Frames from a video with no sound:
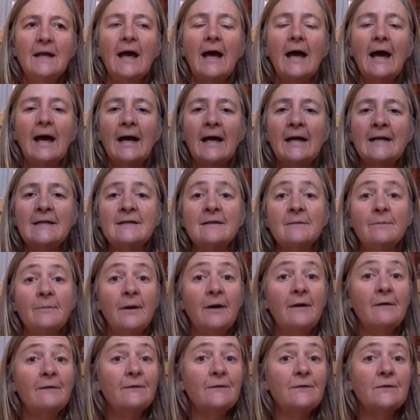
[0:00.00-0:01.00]
as
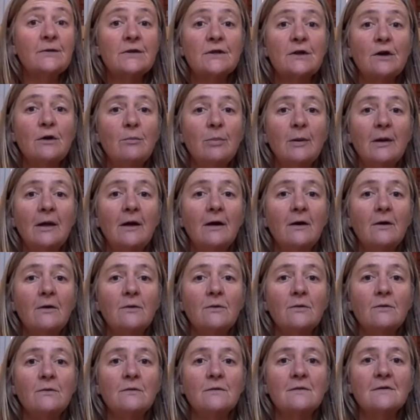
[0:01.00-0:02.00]
above, so
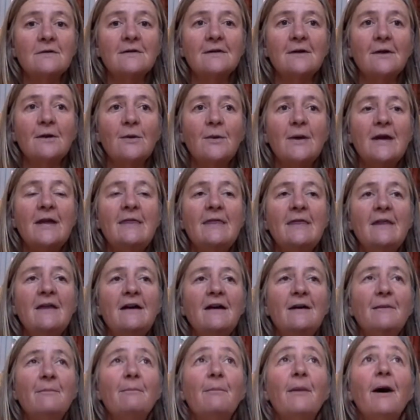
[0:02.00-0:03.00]
below. So in
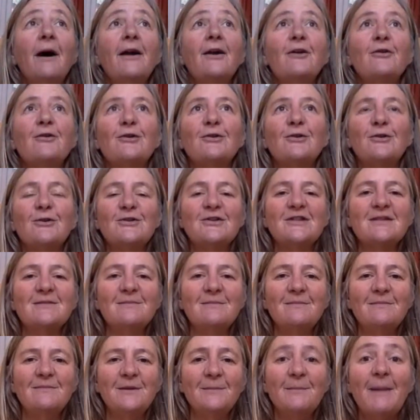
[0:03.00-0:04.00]
the
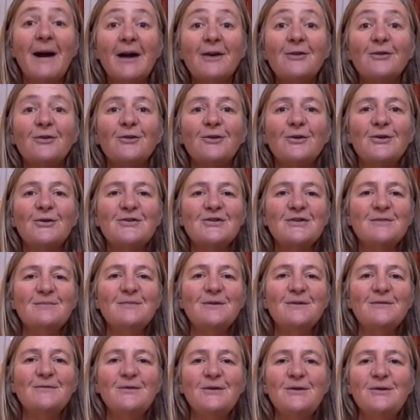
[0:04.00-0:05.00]
macrocosm
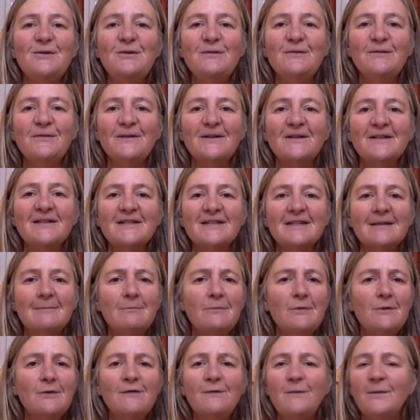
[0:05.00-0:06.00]
of the universe, the
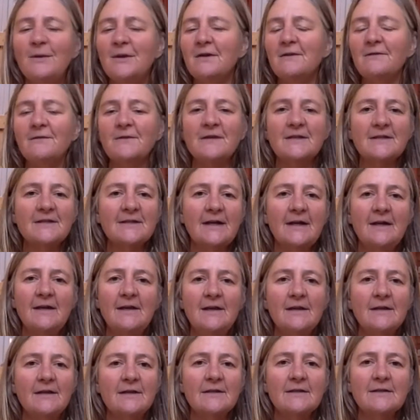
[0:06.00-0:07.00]
movement of the sun
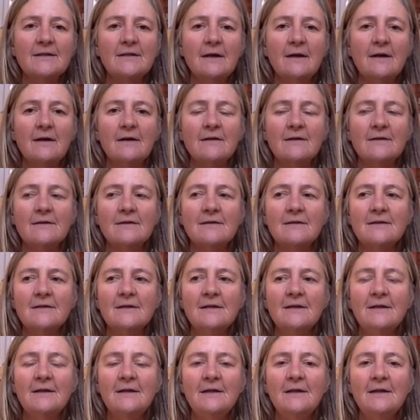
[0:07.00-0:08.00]
and the stars
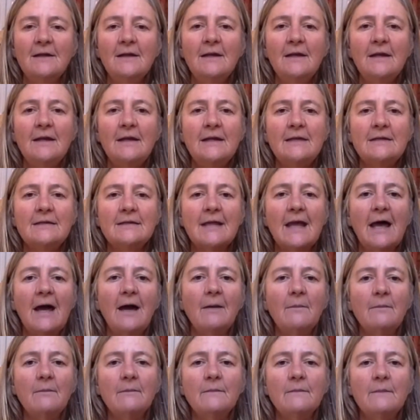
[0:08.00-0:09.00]
is
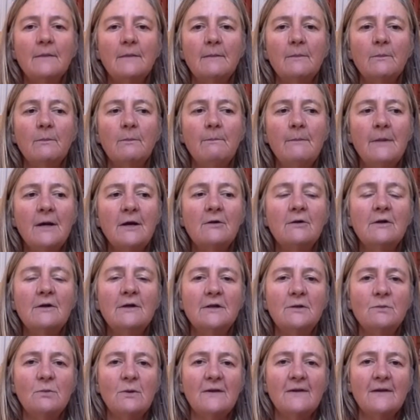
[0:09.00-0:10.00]
that
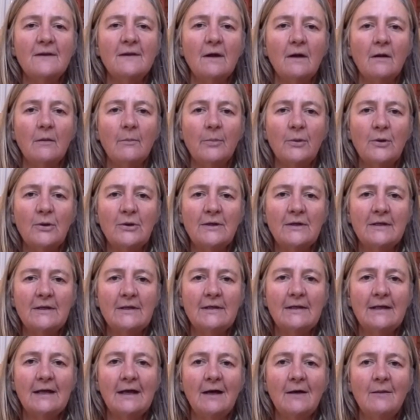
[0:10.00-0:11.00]
mirrored within our
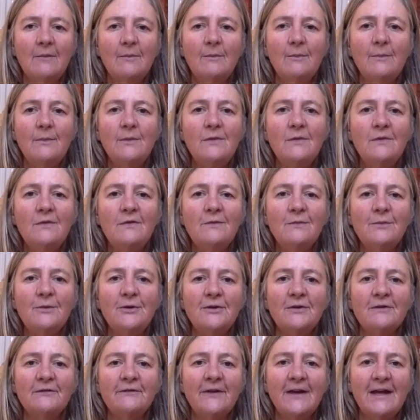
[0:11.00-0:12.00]
body, that
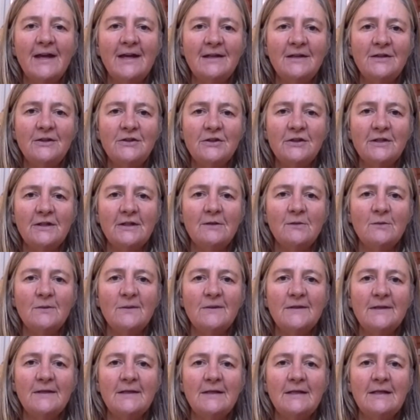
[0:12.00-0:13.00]
movement of energy
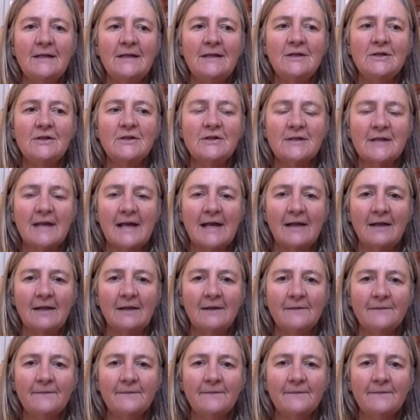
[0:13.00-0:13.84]
within each cell.